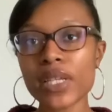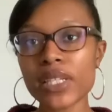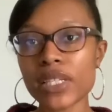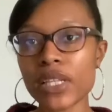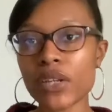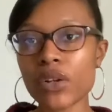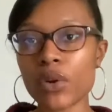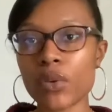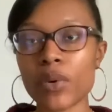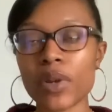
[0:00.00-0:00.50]

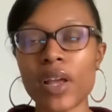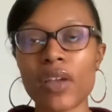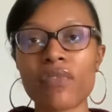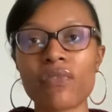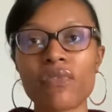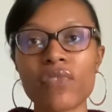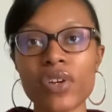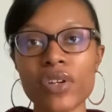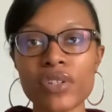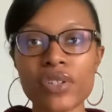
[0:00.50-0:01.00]
or when I
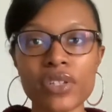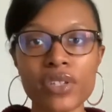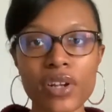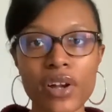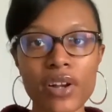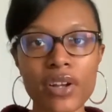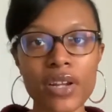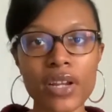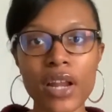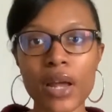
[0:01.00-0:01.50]
first
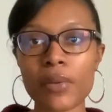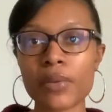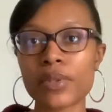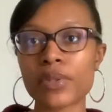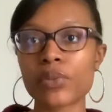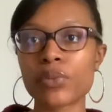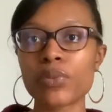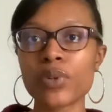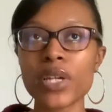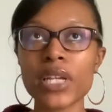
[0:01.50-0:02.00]
started, I was
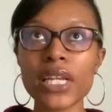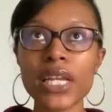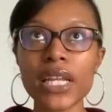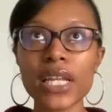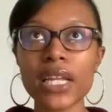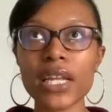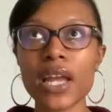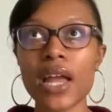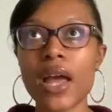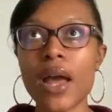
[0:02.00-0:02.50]

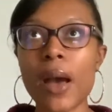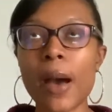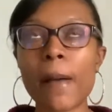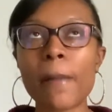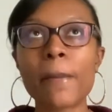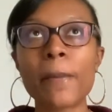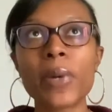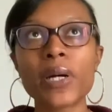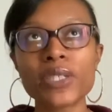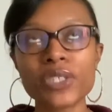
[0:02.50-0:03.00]
reading a
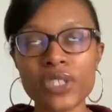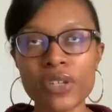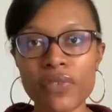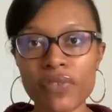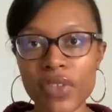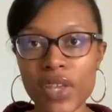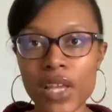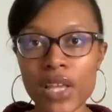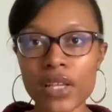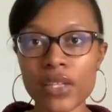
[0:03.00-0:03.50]
bunch of
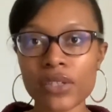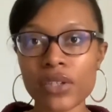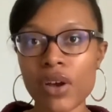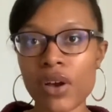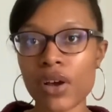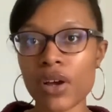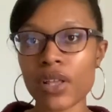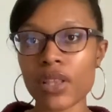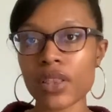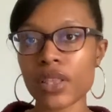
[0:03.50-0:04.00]
things
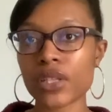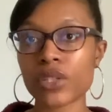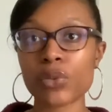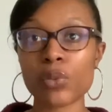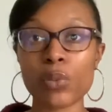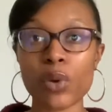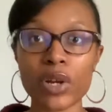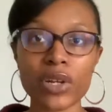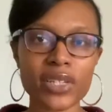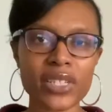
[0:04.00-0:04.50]
on this
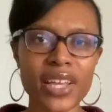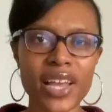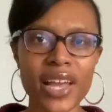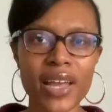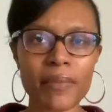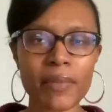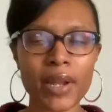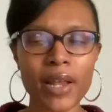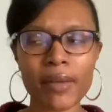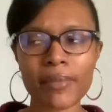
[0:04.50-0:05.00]
work time,
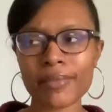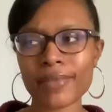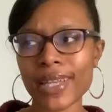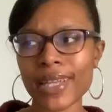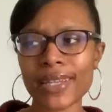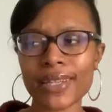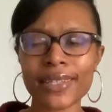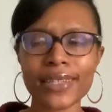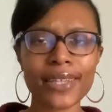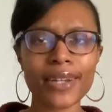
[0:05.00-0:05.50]
and I'm like,
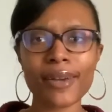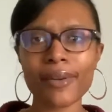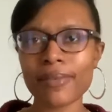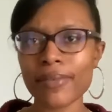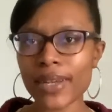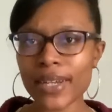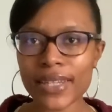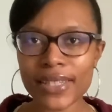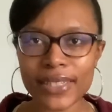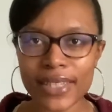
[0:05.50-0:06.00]
you know,
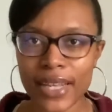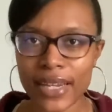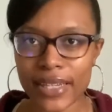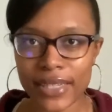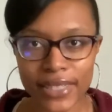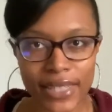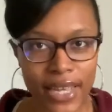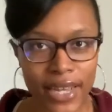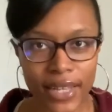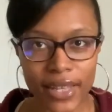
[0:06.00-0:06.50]
what is that
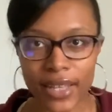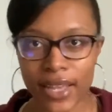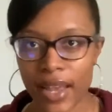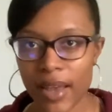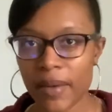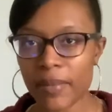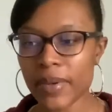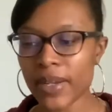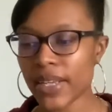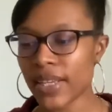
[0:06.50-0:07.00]
exactly? I'm
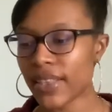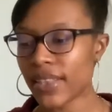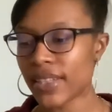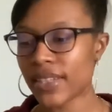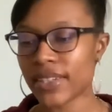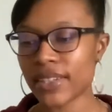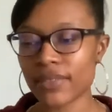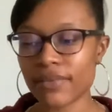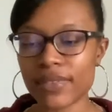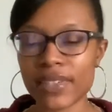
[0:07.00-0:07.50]
gonna get this
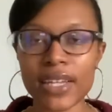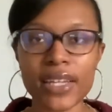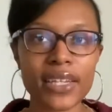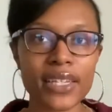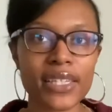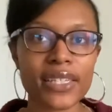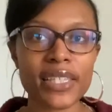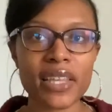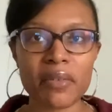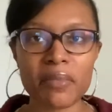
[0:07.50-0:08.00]
stuff done in
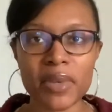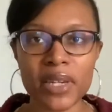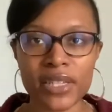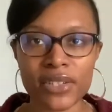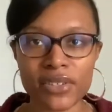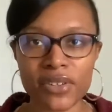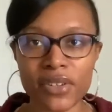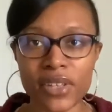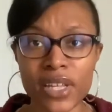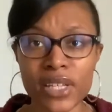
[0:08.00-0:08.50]
10 minutes
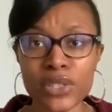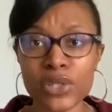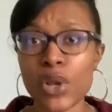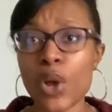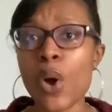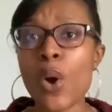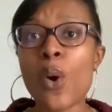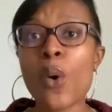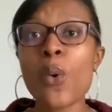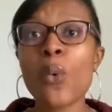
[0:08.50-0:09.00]
or less.
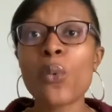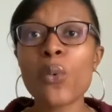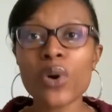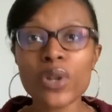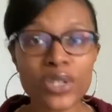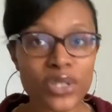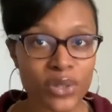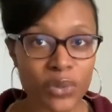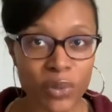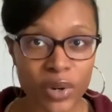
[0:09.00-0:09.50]
What
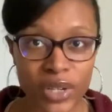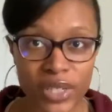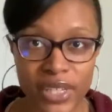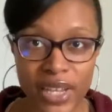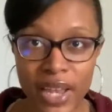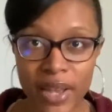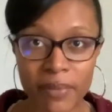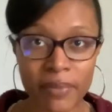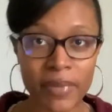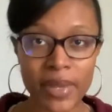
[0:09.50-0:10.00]
does a work
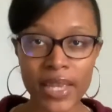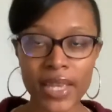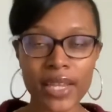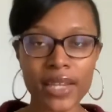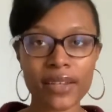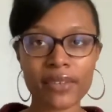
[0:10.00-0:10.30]
time mean?